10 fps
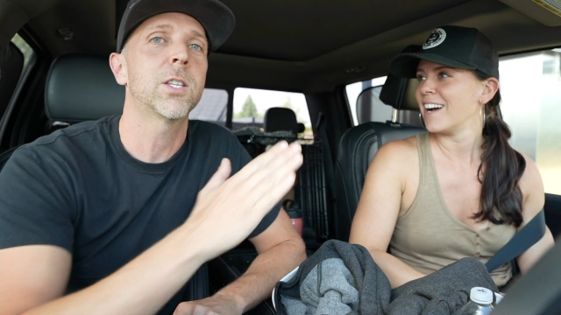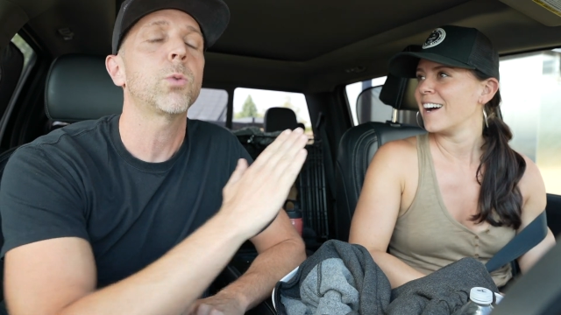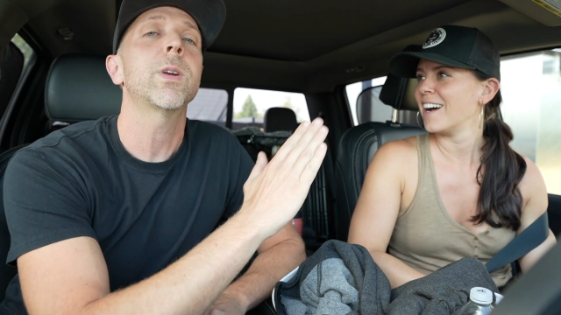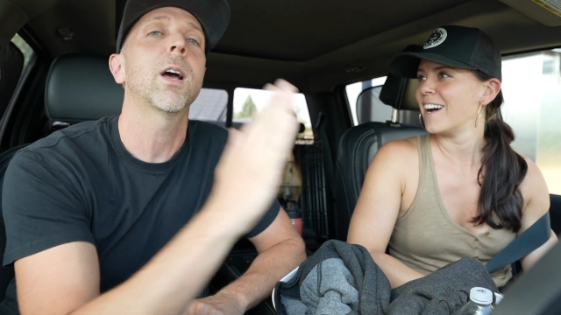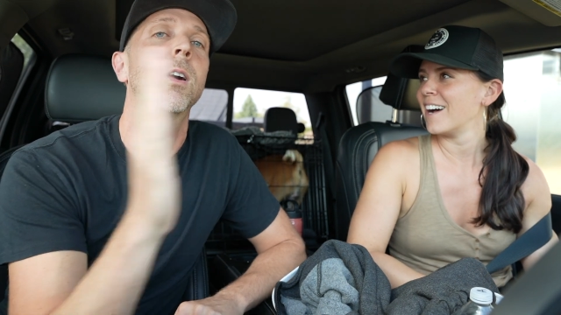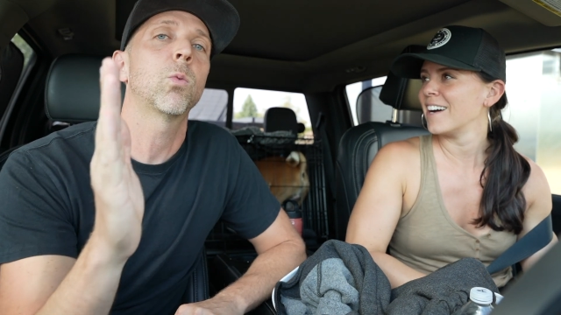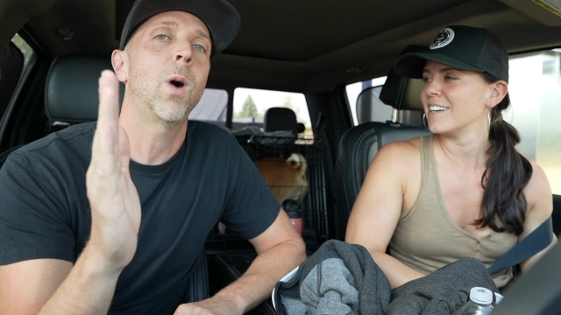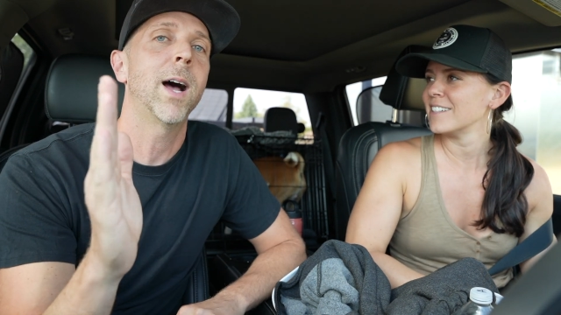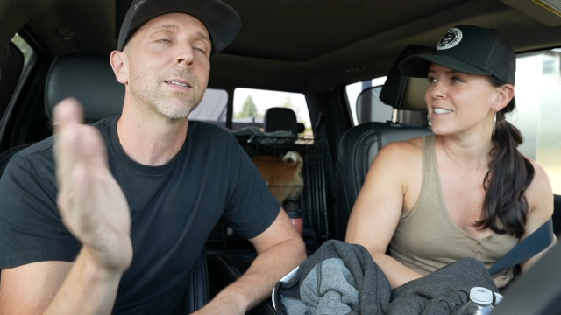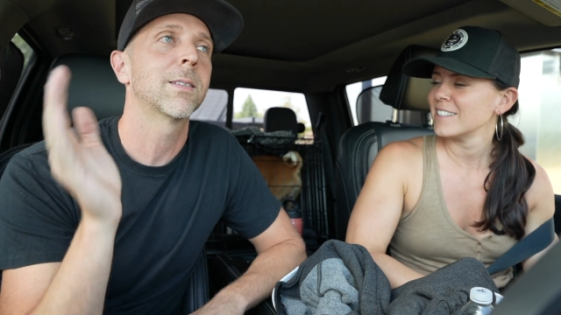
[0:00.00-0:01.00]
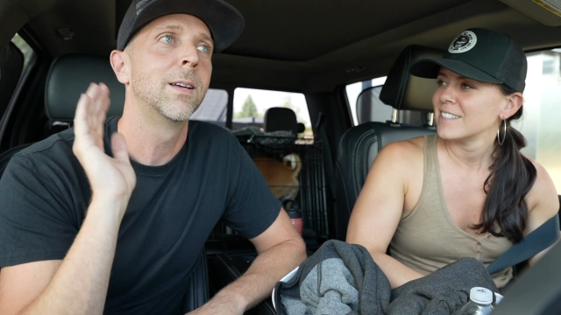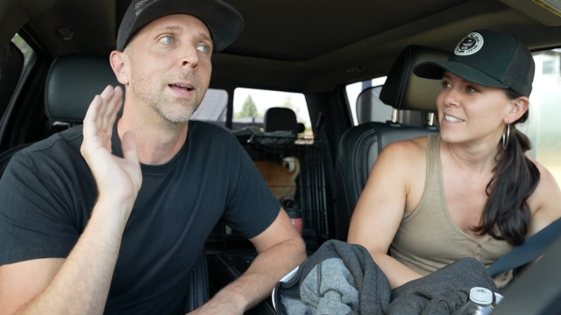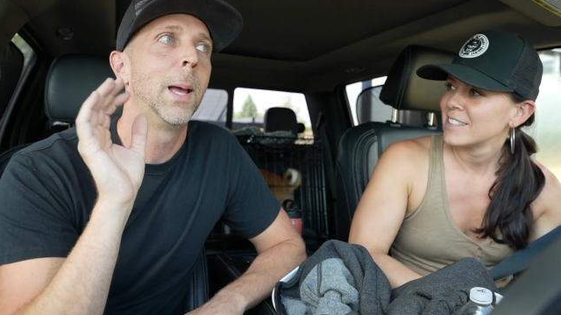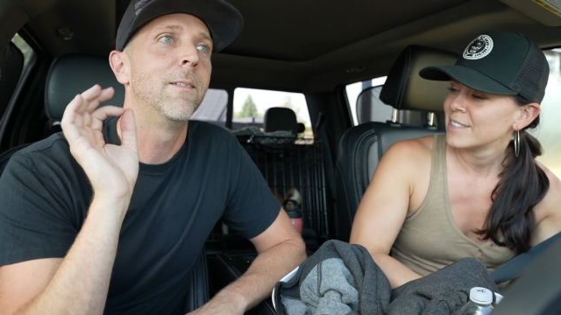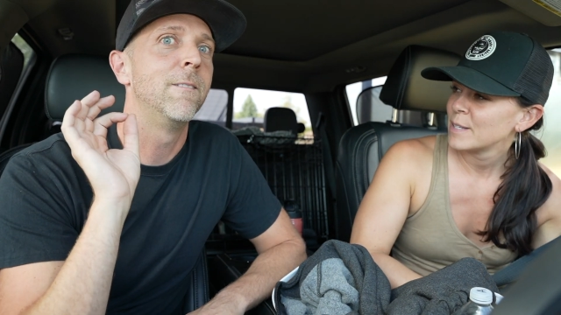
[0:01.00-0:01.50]
Speaker 1: 300 watts,
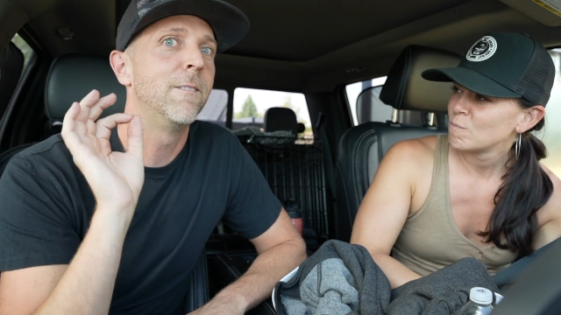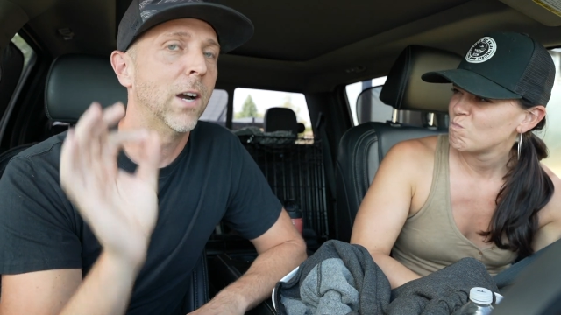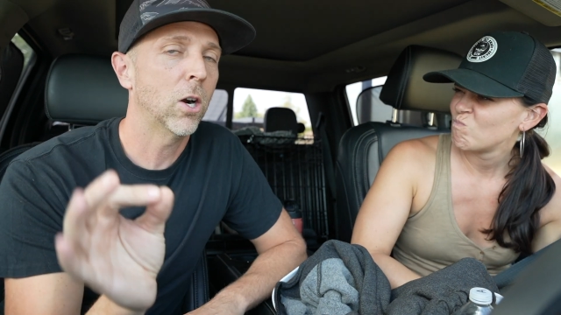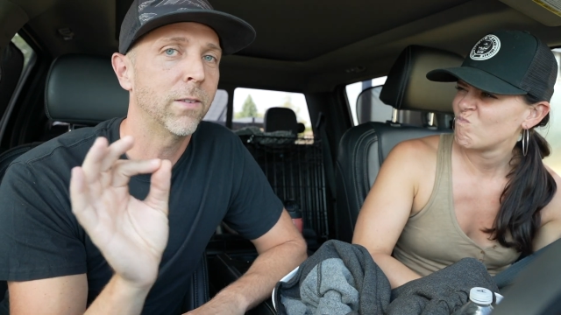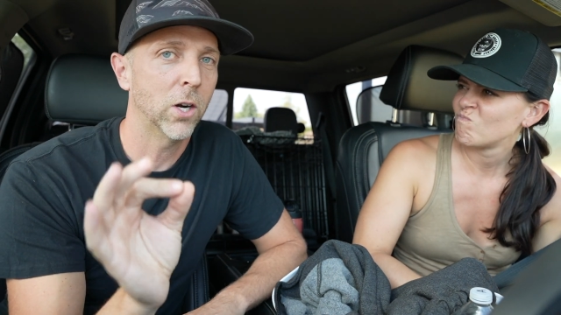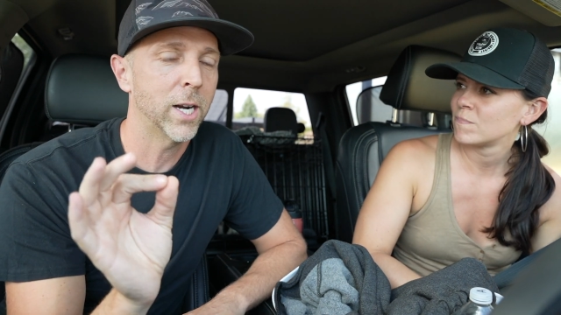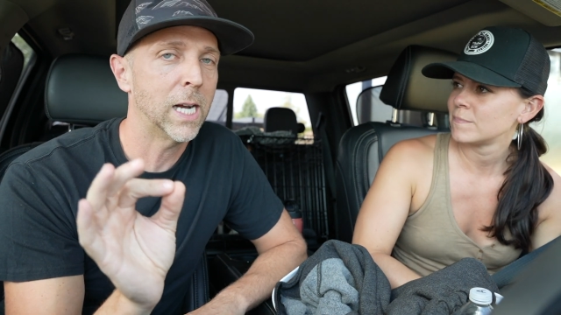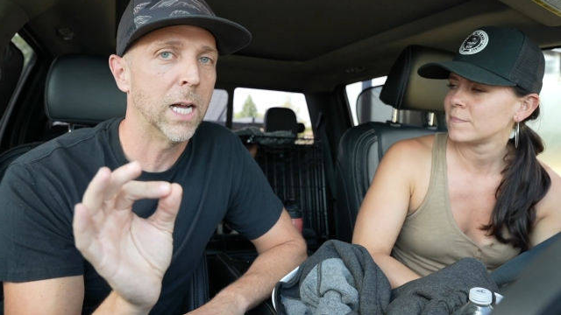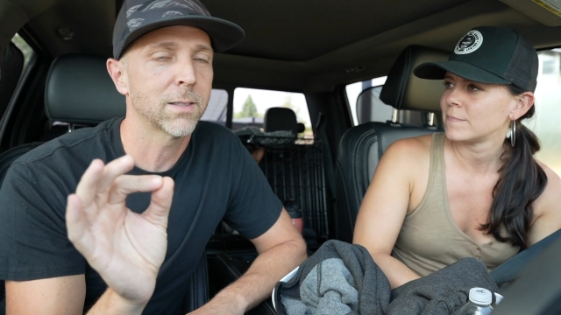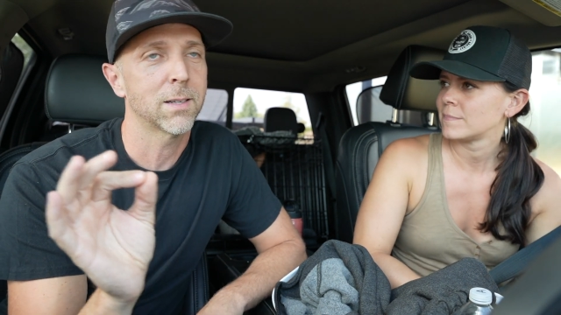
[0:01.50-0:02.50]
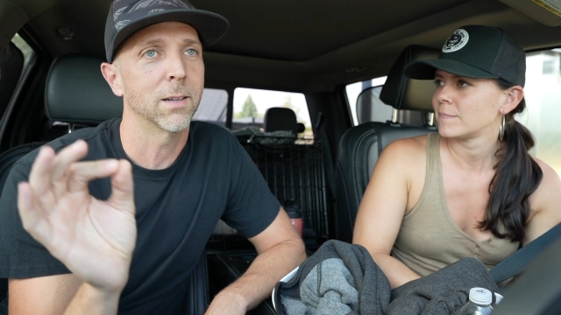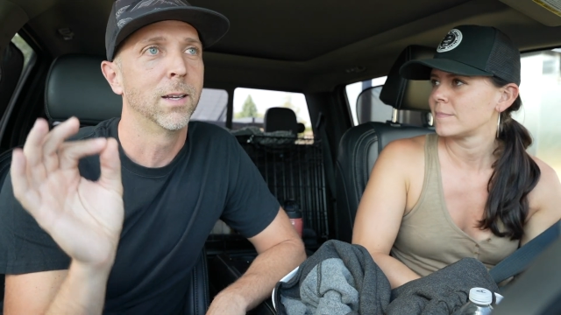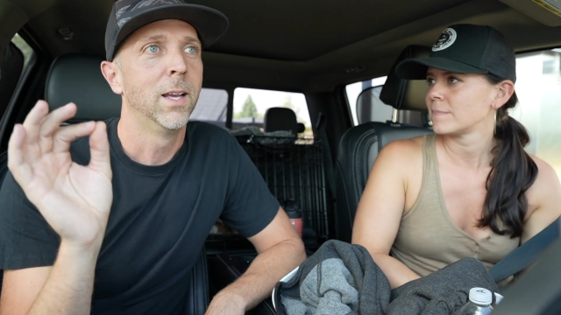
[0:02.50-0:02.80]
very, very constant.